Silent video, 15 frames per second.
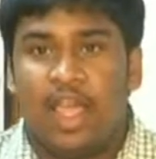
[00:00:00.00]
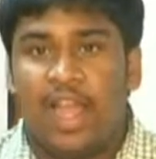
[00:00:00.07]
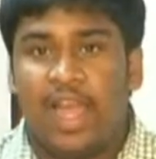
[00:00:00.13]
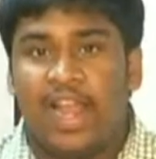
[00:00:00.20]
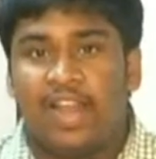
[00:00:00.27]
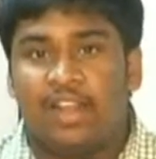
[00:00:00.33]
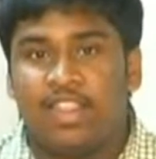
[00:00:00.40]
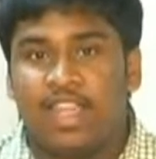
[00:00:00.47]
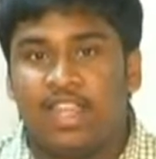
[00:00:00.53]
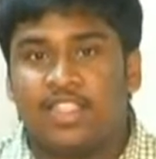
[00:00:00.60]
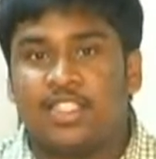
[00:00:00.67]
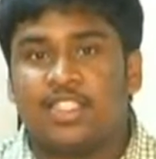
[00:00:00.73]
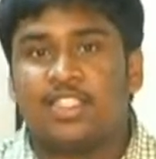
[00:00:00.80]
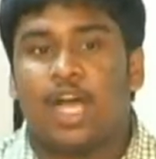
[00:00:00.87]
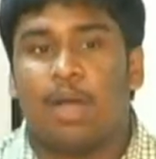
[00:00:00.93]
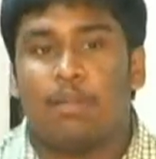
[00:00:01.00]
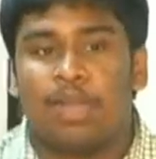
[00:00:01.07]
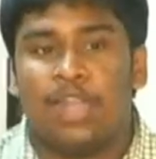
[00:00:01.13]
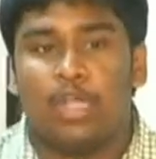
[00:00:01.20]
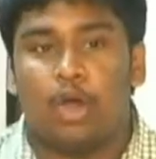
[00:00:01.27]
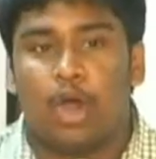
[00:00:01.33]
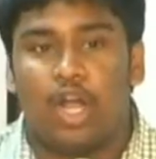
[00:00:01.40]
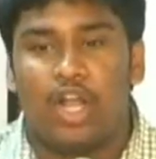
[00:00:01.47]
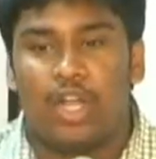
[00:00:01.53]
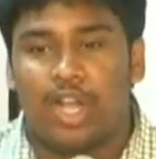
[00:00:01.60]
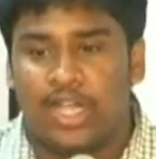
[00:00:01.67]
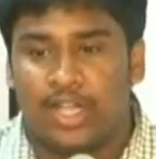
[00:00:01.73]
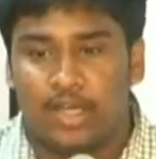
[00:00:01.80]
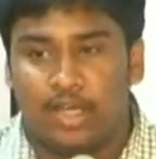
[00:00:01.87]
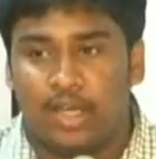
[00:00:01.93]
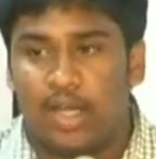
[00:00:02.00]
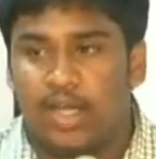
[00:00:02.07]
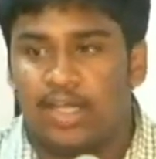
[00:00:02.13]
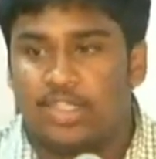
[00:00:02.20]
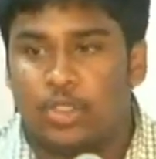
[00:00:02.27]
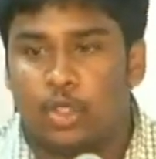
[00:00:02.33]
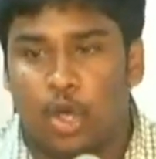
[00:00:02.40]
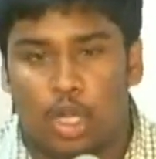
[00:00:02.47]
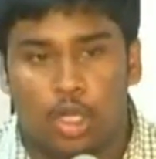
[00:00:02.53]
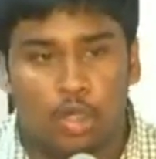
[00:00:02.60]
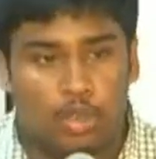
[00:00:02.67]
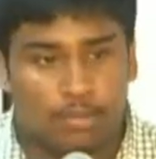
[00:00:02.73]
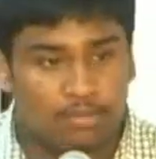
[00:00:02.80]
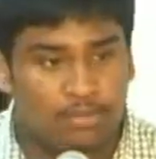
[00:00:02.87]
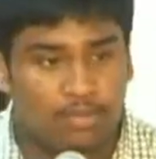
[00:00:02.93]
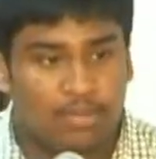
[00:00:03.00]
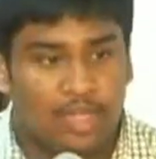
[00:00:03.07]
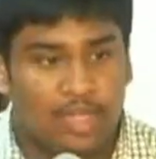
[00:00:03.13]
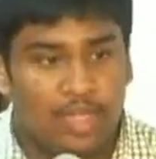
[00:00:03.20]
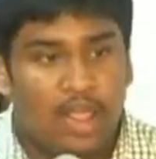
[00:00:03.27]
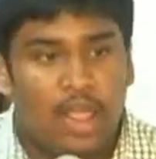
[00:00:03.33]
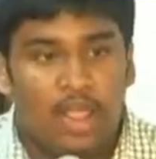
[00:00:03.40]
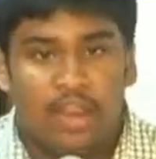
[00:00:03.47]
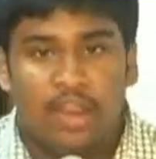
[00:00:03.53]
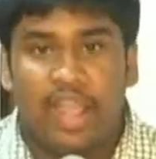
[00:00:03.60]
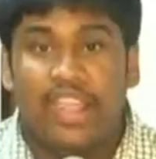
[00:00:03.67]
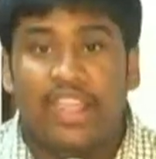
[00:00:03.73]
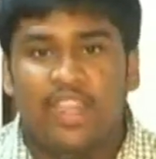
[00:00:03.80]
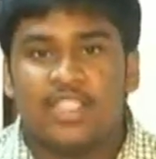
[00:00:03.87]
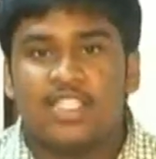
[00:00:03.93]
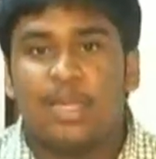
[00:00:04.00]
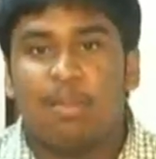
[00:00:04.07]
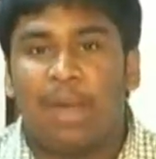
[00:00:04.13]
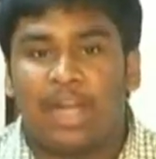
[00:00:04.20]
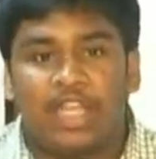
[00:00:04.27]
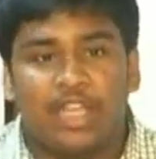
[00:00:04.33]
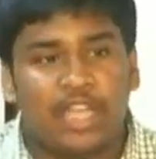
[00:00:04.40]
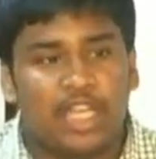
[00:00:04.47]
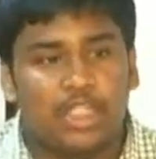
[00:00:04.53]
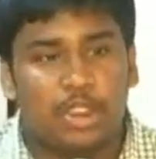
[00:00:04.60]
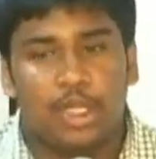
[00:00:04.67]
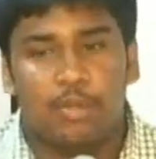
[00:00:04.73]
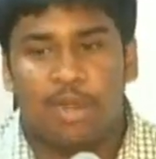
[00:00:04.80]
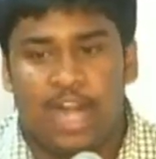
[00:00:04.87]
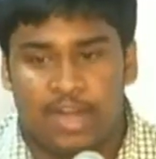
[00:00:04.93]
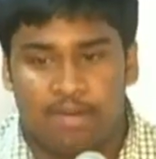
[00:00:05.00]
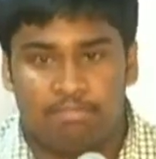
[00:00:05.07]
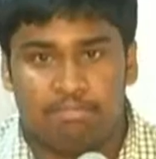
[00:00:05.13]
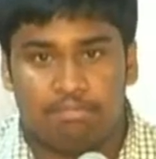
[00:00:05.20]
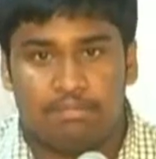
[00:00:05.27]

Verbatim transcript: And there is this company called Nike, as you all know. Nike is a multinational brand.